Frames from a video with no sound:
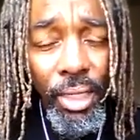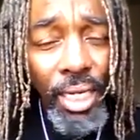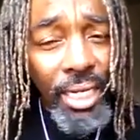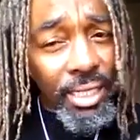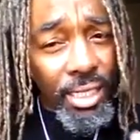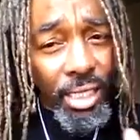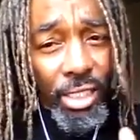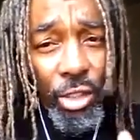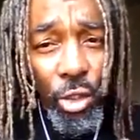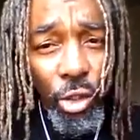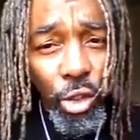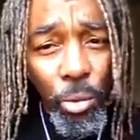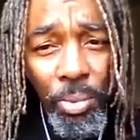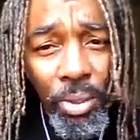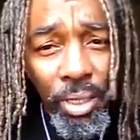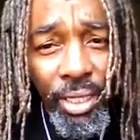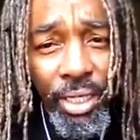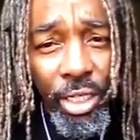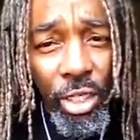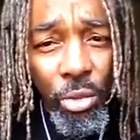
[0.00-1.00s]
It's a social
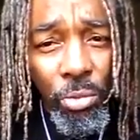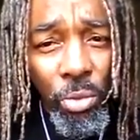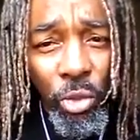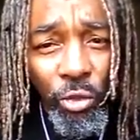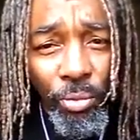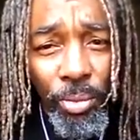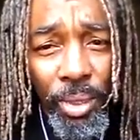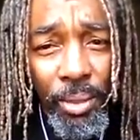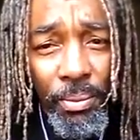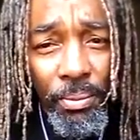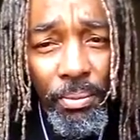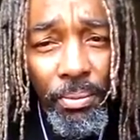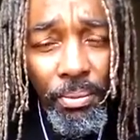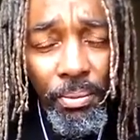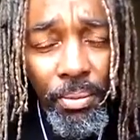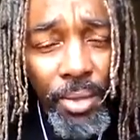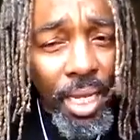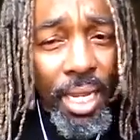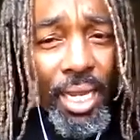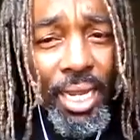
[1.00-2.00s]
political movement.
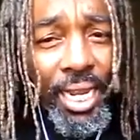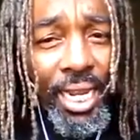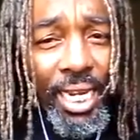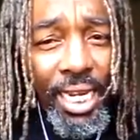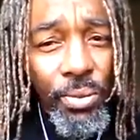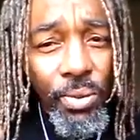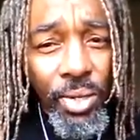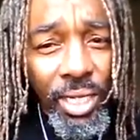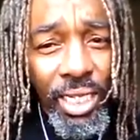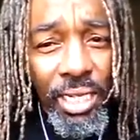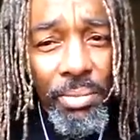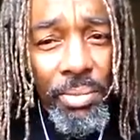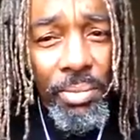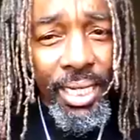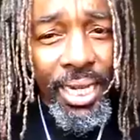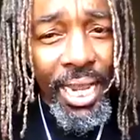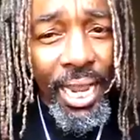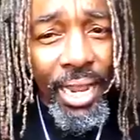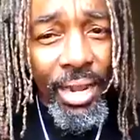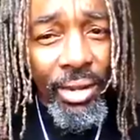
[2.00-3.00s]
Anyone can be
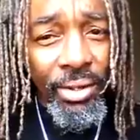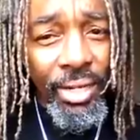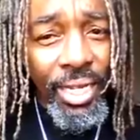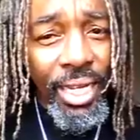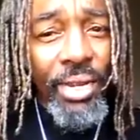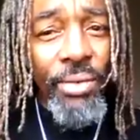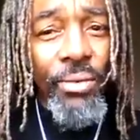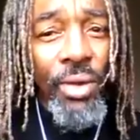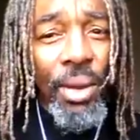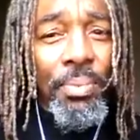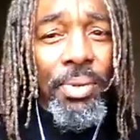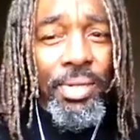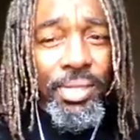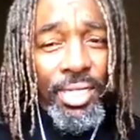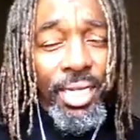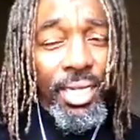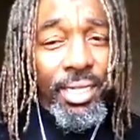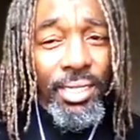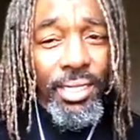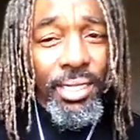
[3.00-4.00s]
down and
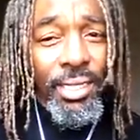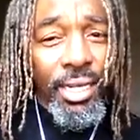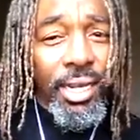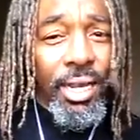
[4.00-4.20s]
represent